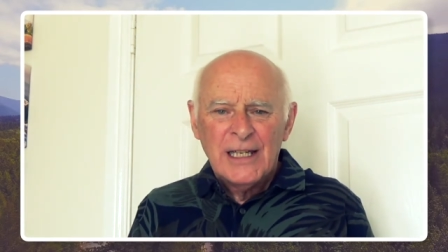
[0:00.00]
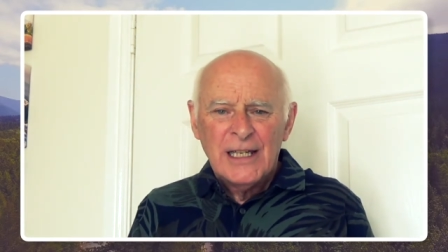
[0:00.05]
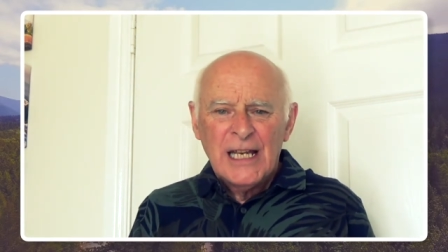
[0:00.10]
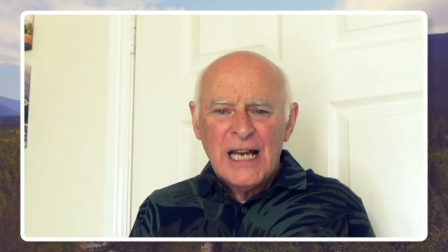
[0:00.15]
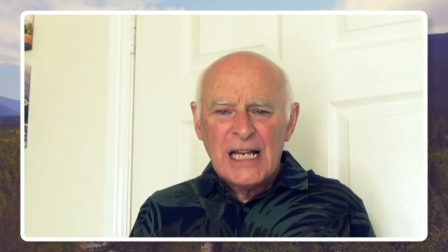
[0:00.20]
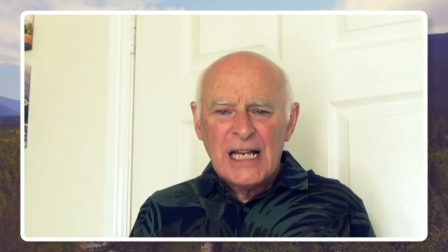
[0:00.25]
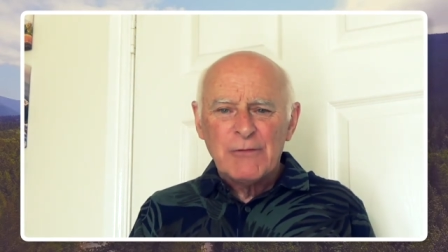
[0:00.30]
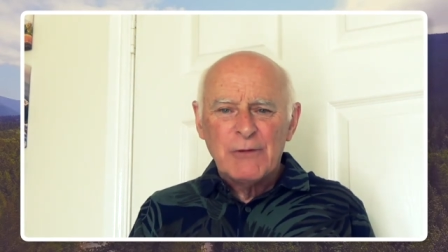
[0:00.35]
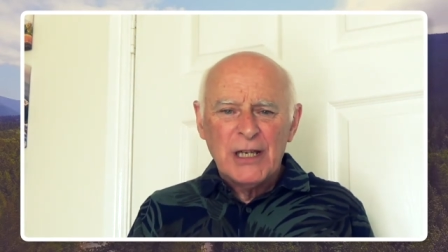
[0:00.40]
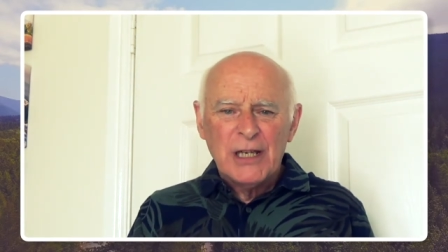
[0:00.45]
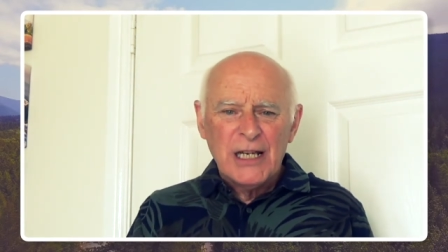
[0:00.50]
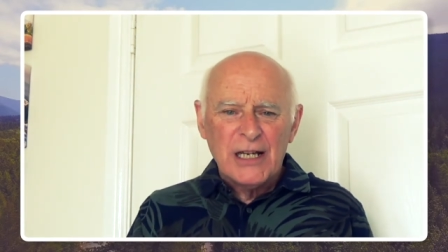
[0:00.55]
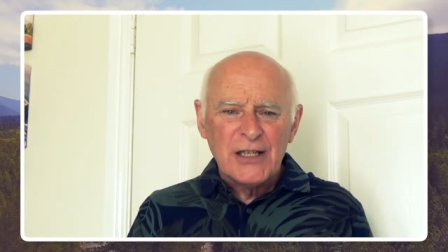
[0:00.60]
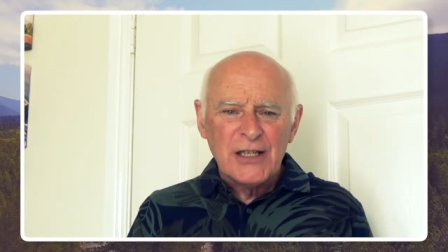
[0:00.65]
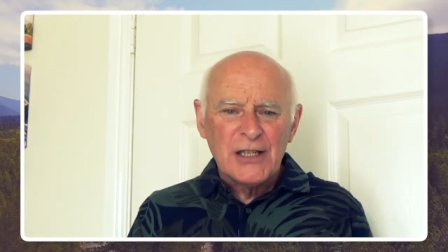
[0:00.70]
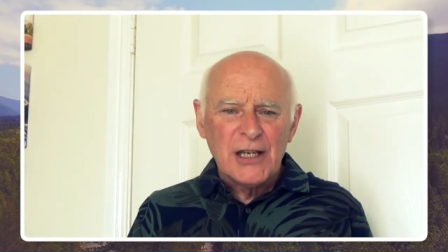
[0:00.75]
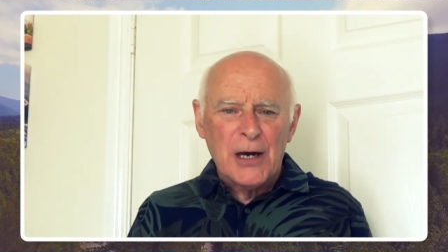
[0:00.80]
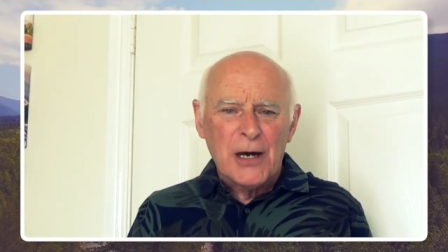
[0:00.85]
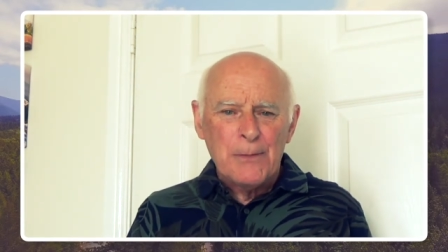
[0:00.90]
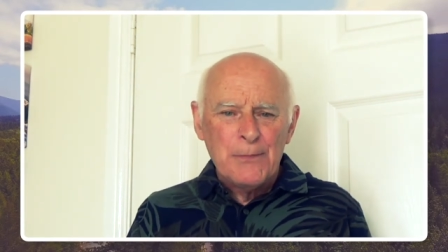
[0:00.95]
As we
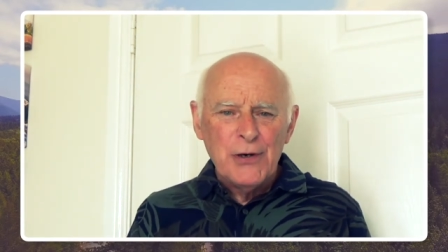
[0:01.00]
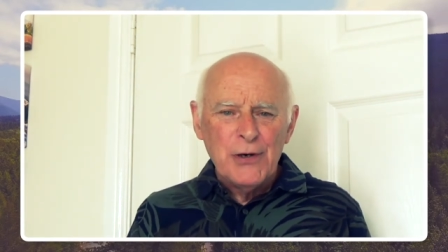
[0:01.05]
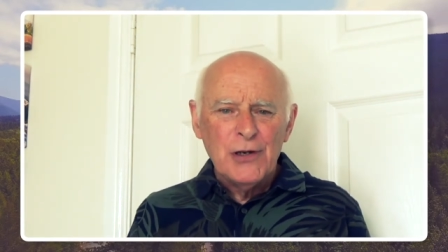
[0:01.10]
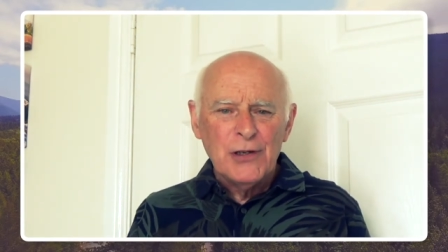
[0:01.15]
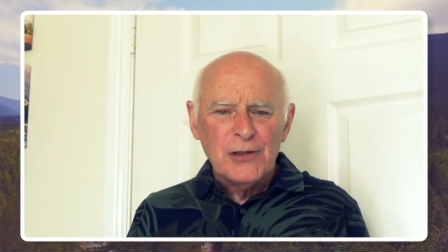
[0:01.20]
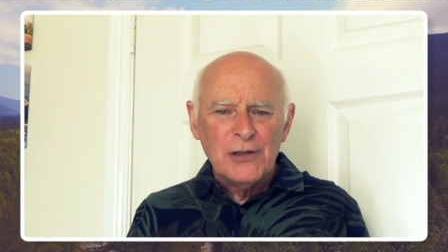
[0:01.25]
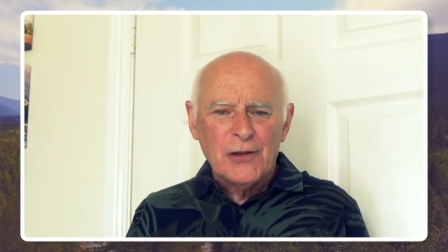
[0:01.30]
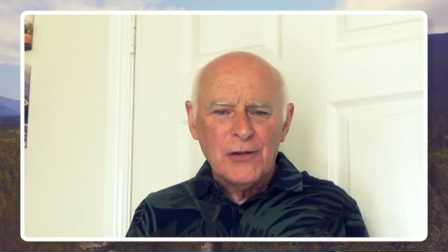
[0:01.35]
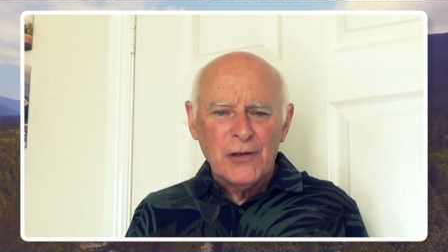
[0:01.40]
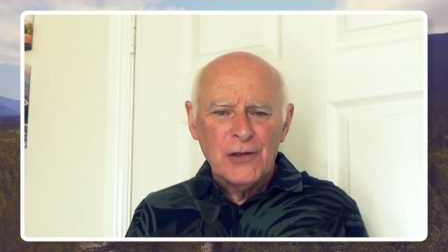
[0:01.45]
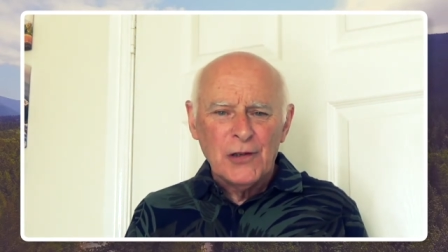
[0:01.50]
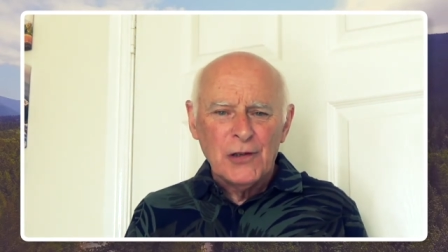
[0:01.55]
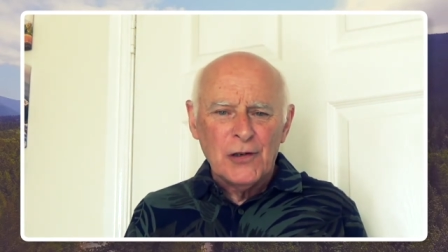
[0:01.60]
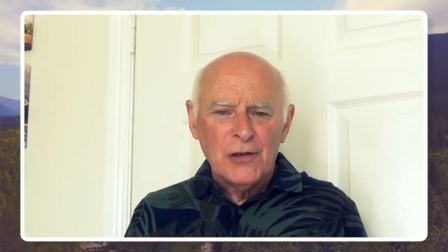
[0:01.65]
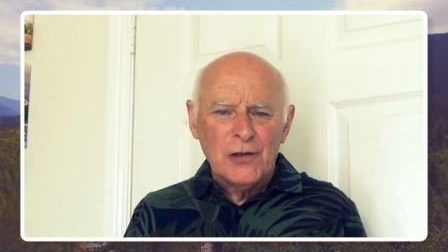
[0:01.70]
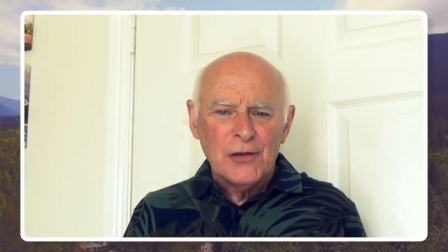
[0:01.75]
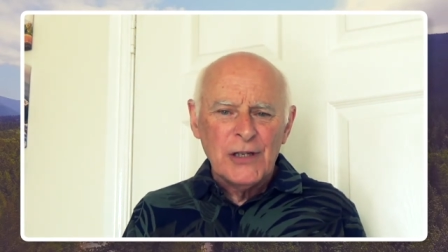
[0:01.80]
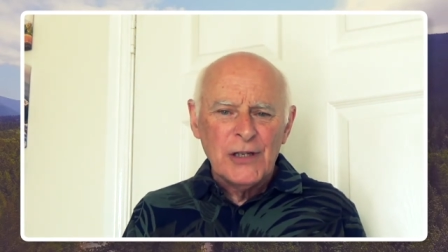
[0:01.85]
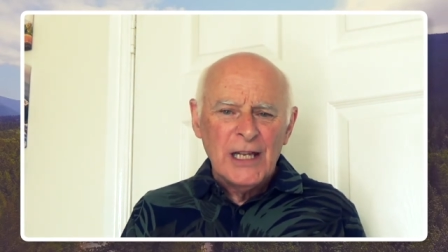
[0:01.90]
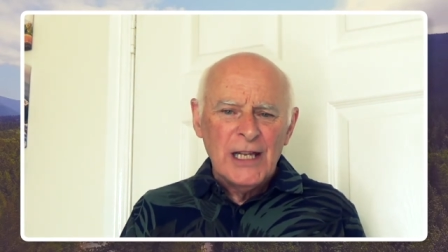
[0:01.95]
cast our burden on the
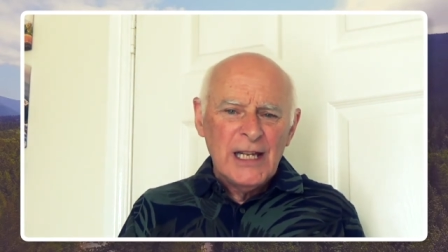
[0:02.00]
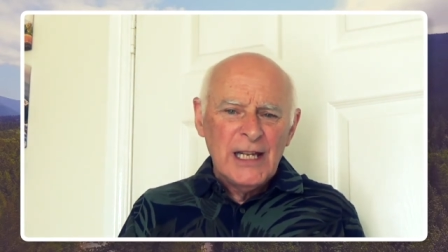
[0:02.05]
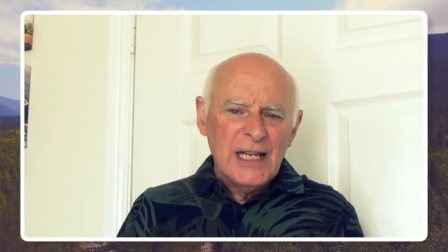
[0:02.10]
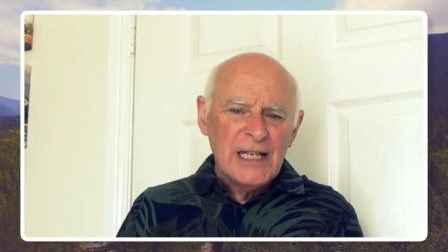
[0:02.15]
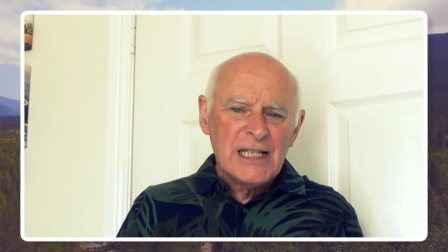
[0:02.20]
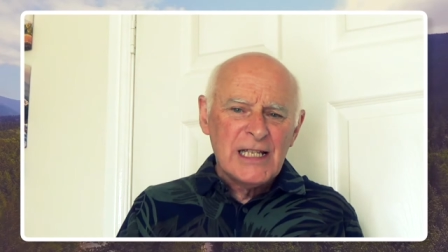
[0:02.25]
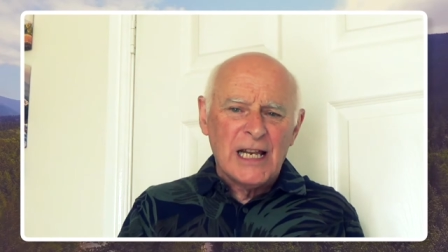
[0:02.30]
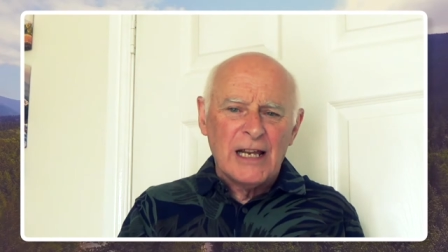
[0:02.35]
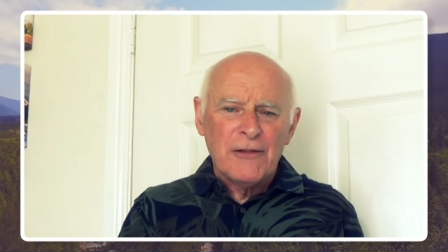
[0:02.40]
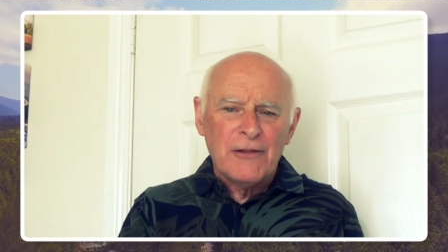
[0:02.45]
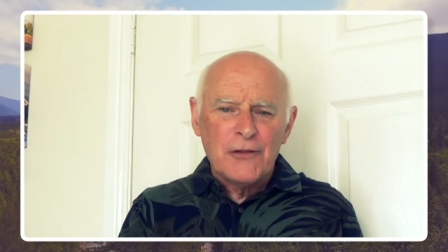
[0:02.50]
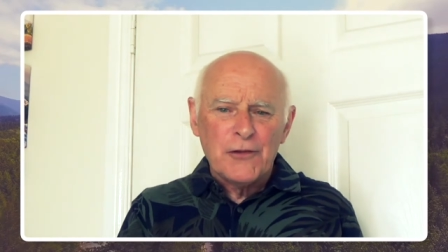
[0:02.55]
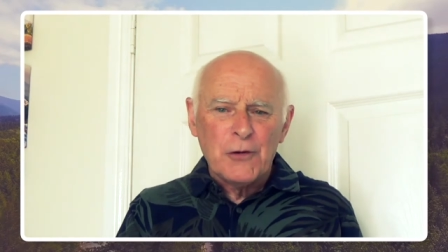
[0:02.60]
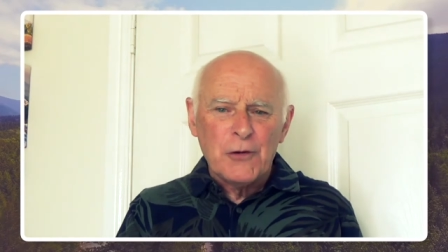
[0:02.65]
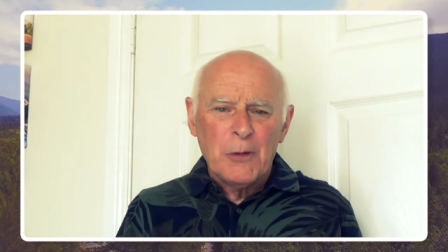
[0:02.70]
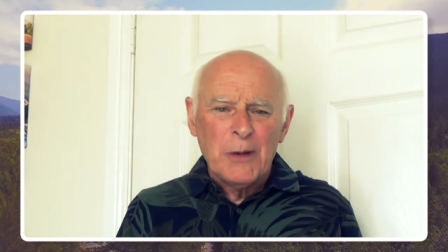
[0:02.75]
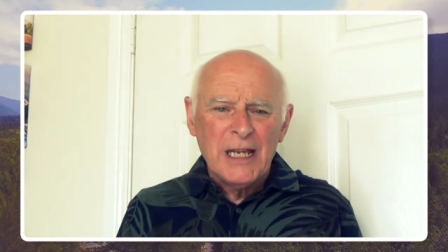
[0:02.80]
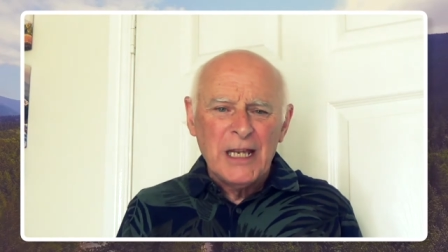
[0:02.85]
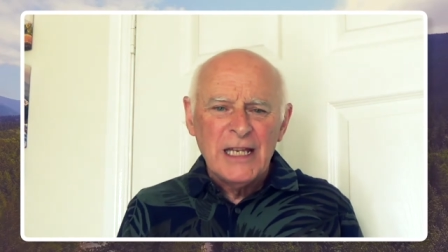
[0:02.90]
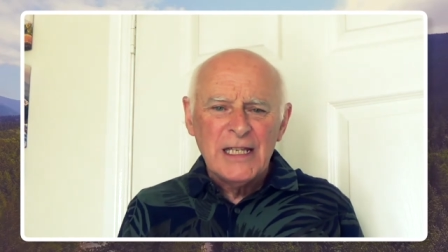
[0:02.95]
Lord, it's like
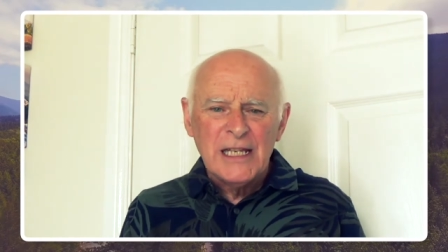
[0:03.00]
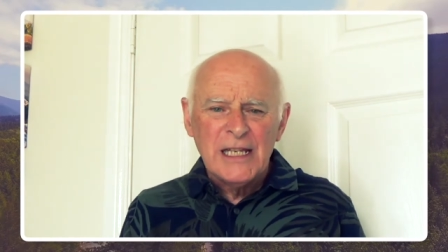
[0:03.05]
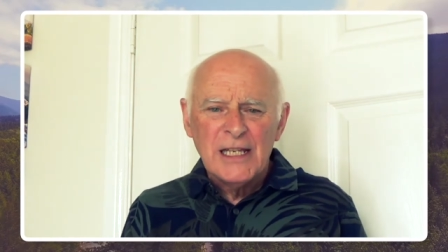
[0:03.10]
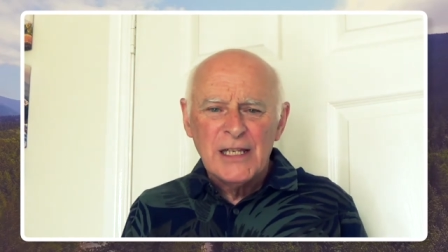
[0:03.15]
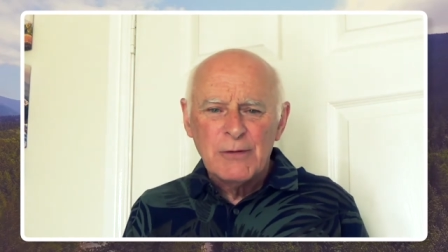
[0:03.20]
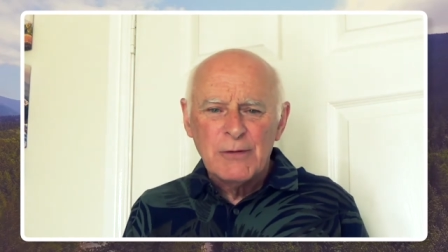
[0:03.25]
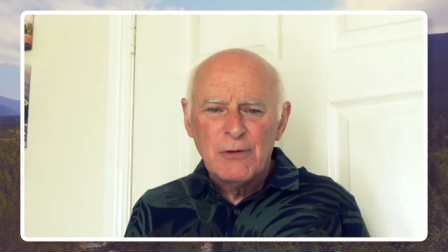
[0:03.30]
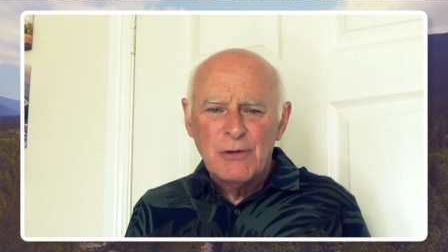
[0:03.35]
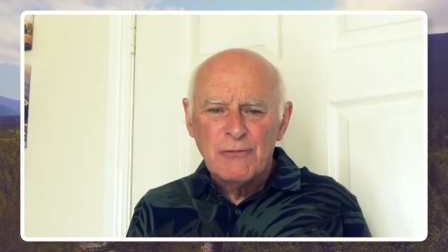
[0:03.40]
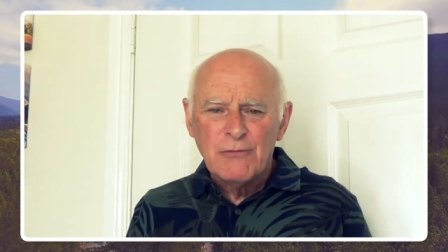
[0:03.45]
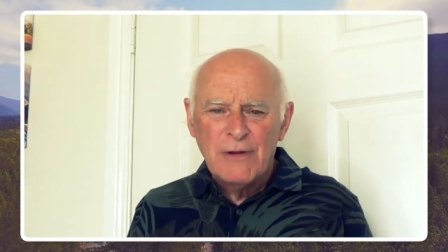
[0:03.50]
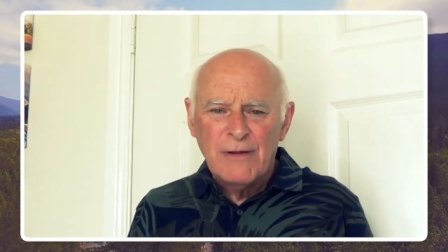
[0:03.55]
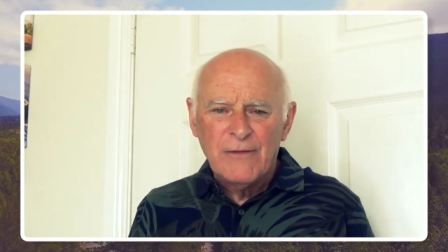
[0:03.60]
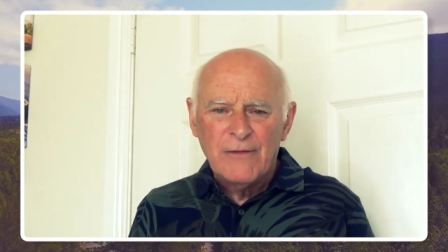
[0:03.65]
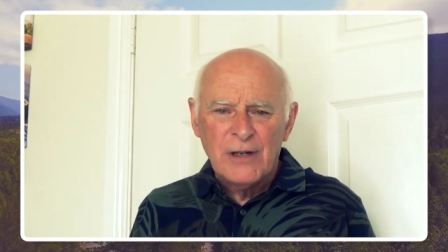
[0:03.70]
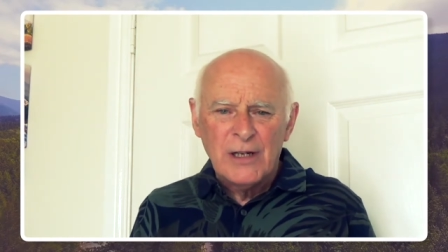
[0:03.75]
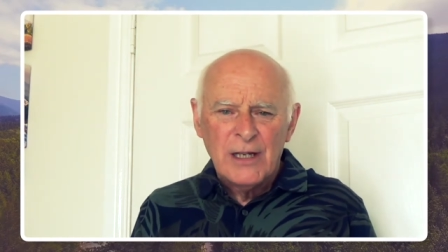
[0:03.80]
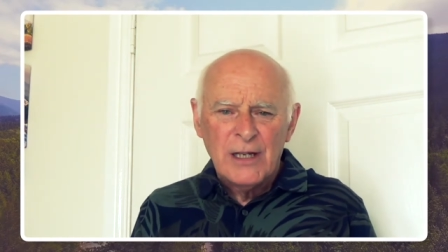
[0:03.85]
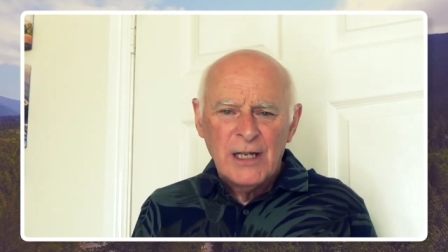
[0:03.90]
throwing it into a river